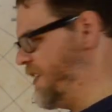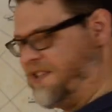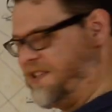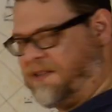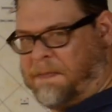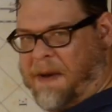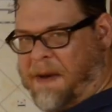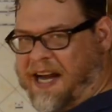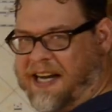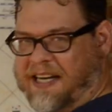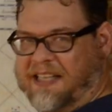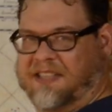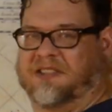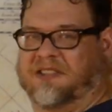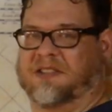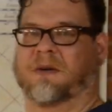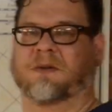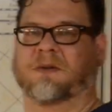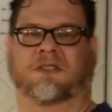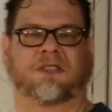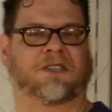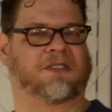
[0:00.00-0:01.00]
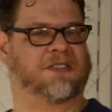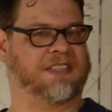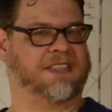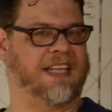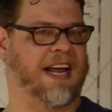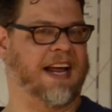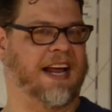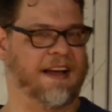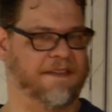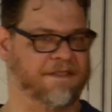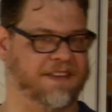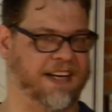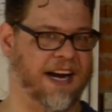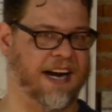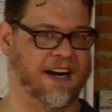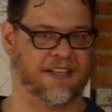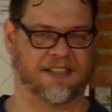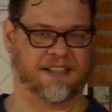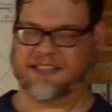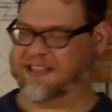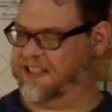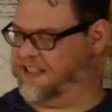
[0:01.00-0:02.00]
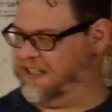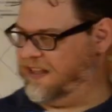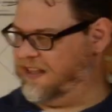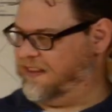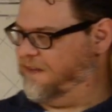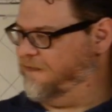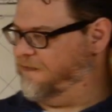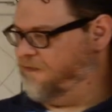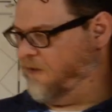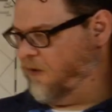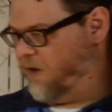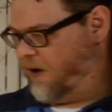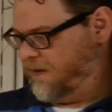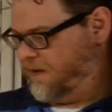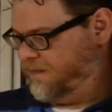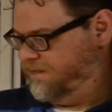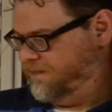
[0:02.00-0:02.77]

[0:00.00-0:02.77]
Spanish soldiers they have garrisoned in the fort.